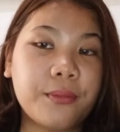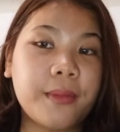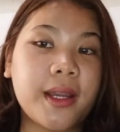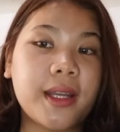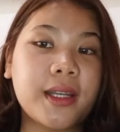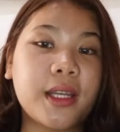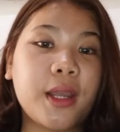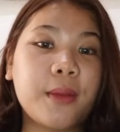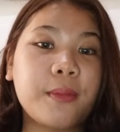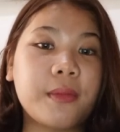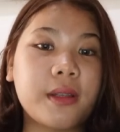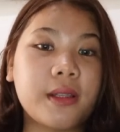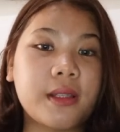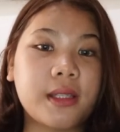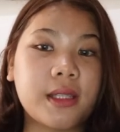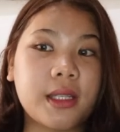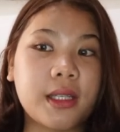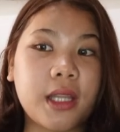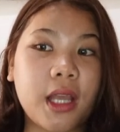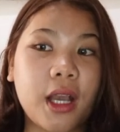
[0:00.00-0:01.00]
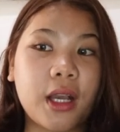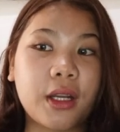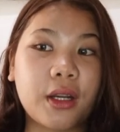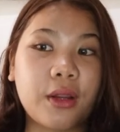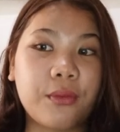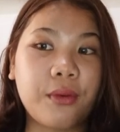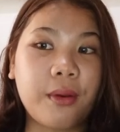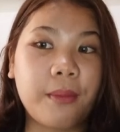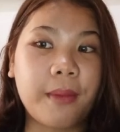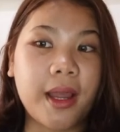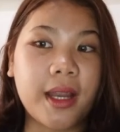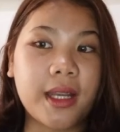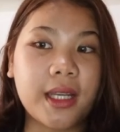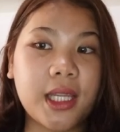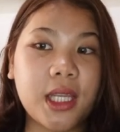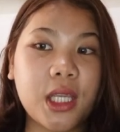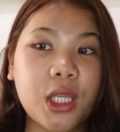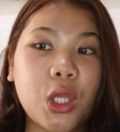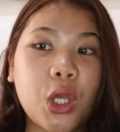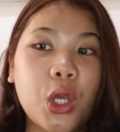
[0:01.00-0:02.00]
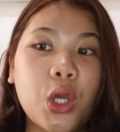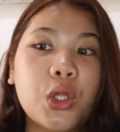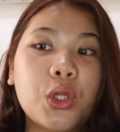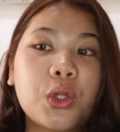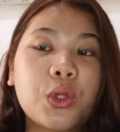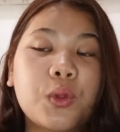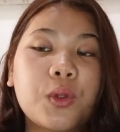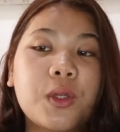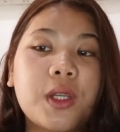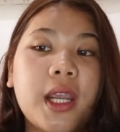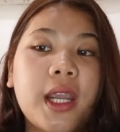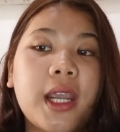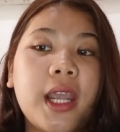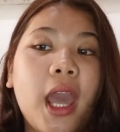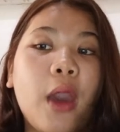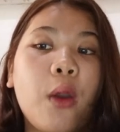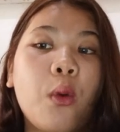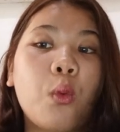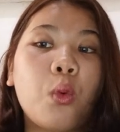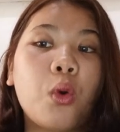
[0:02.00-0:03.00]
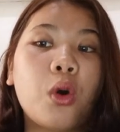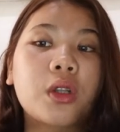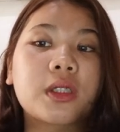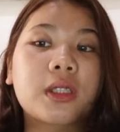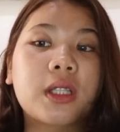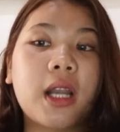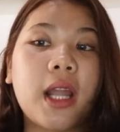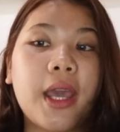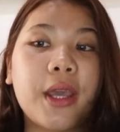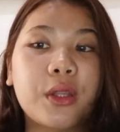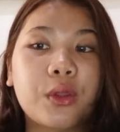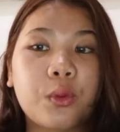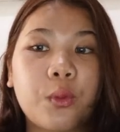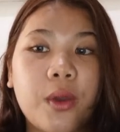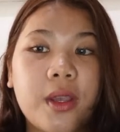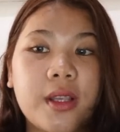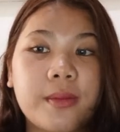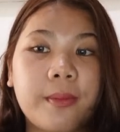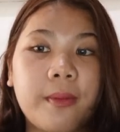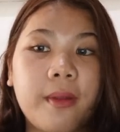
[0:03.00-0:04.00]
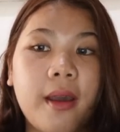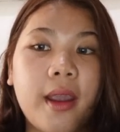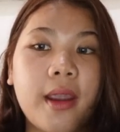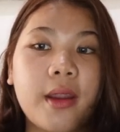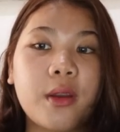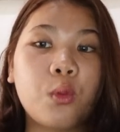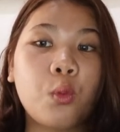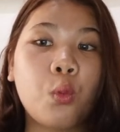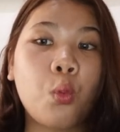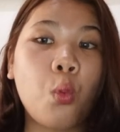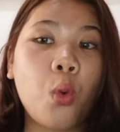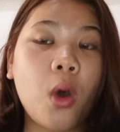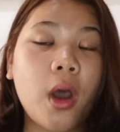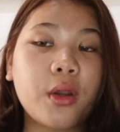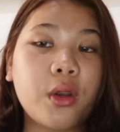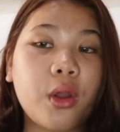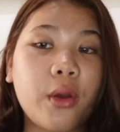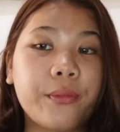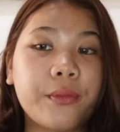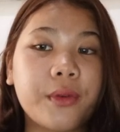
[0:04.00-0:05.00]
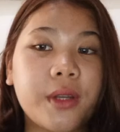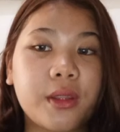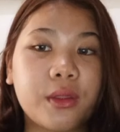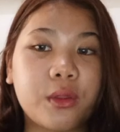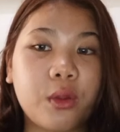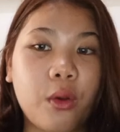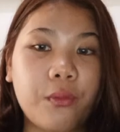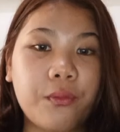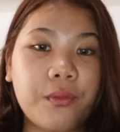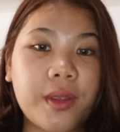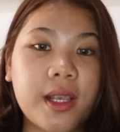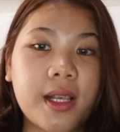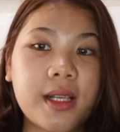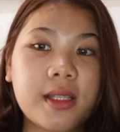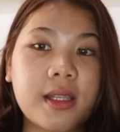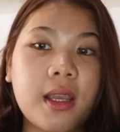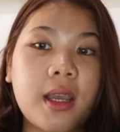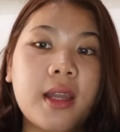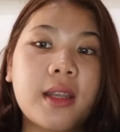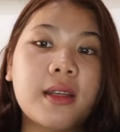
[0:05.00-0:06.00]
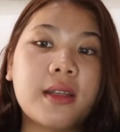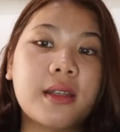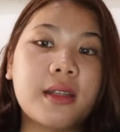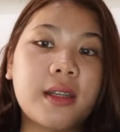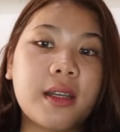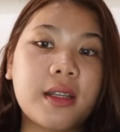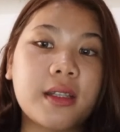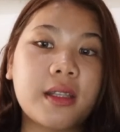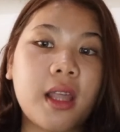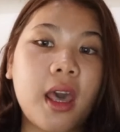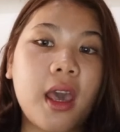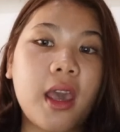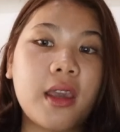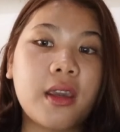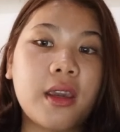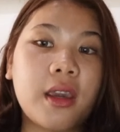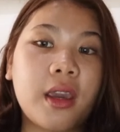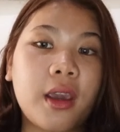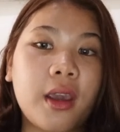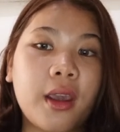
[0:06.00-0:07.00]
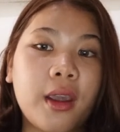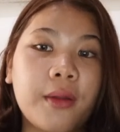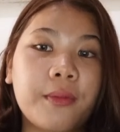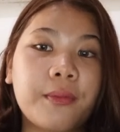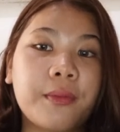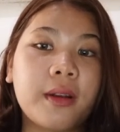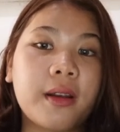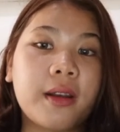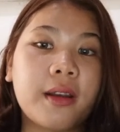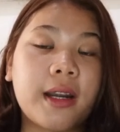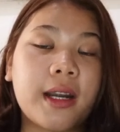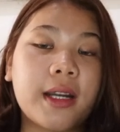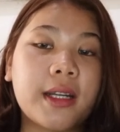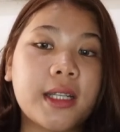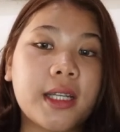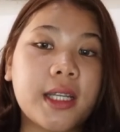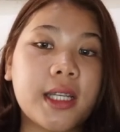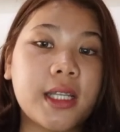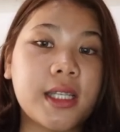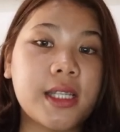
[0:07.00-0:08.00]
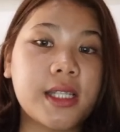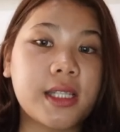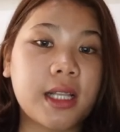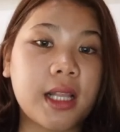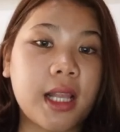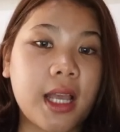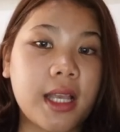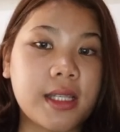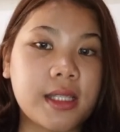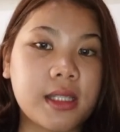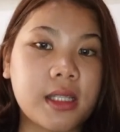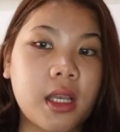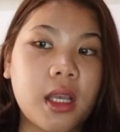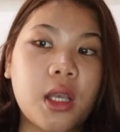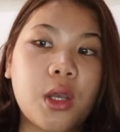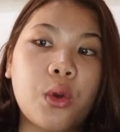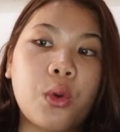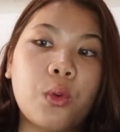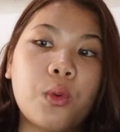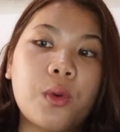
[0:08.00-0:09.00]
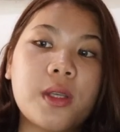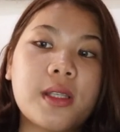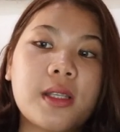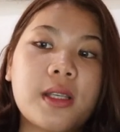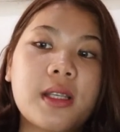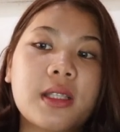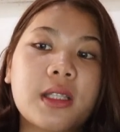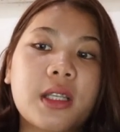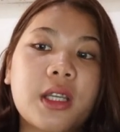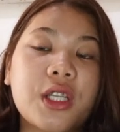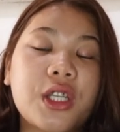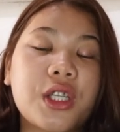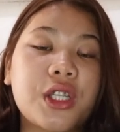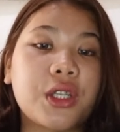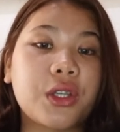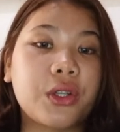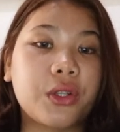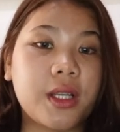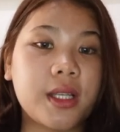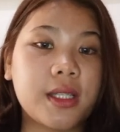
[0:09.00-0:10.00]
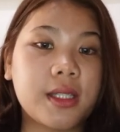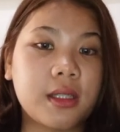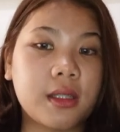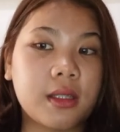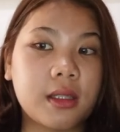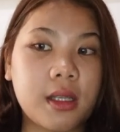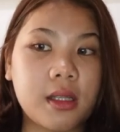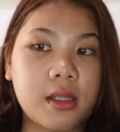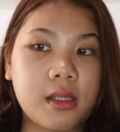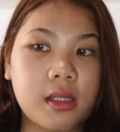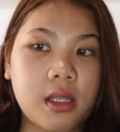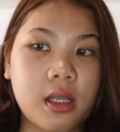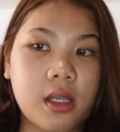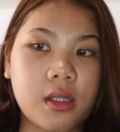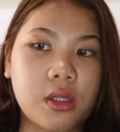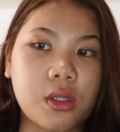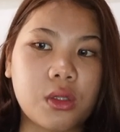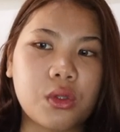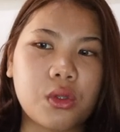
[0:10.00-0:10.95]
My name is Cynthia Grevamanik. Today I would like to explain one of the topics that I have learned in this class, which is conditional sentences.